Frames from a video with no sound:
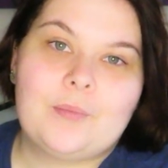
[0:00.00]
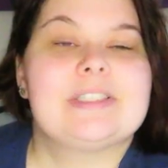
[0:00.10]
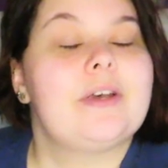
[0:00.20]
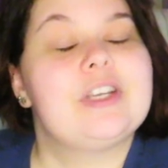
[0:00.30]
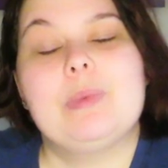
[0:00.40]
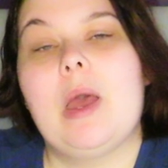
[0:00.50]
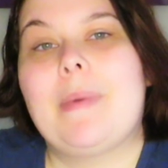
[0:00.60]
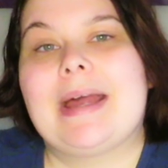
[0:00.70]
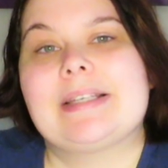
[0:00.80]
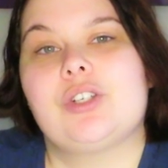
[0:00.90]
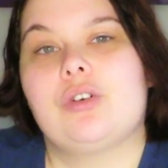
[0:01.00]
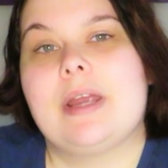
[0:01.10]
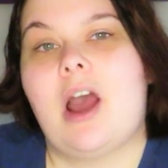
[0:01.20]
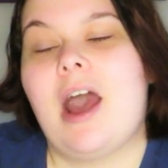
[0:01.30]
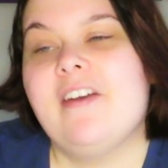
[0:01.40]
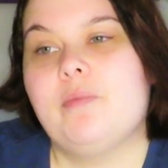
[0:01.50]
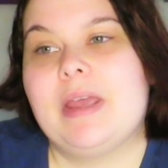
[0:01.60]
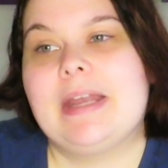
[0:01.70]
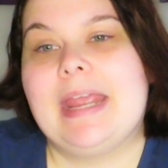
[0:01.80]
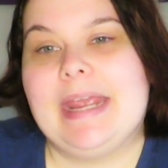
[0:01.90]
So just a bit of backstory, I have
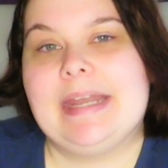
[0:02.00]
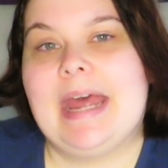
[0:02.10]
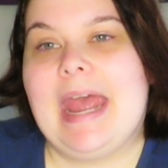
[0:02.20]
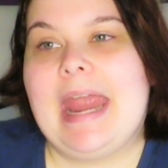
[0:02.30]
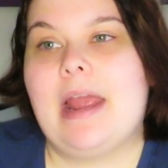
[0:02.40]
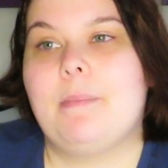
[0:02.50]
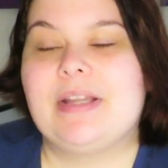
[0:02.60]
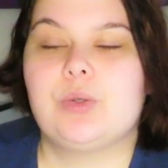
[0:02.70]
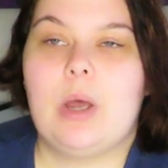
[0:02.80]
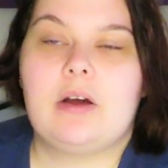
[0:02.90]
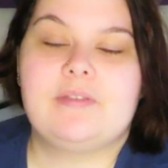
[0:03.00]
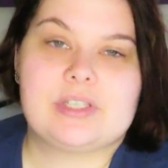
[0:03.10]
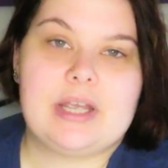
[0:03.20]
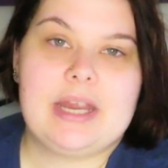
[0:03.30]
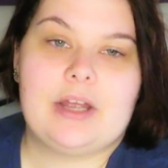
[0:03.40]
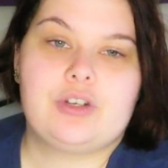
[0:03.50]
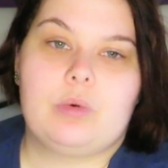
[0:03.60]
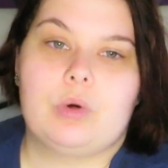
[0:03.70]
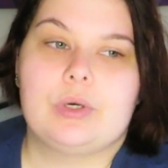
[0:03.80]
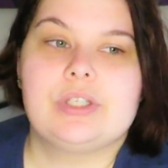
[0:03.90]
been in a mental health
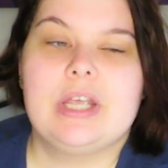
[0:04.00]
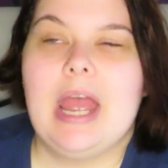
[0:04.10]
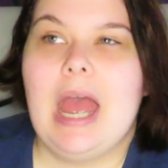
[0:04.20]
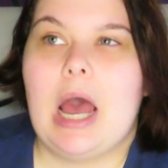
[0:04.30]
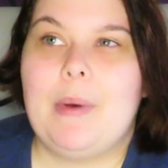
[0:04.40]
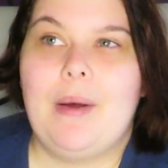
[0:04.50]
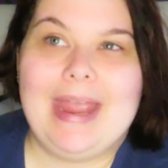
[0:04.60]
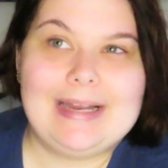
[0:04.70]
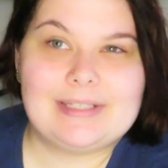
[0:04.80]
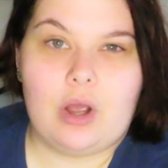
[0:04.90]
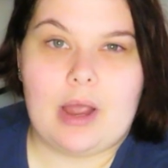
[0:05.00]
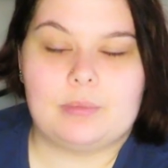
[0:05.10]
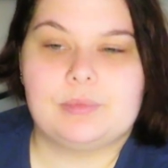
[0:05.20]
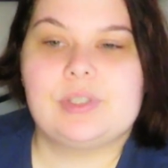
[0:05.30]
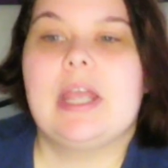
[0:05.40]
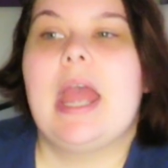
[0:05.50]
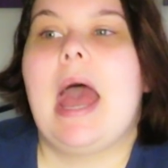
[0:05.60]
psychiatric ward about 8 times.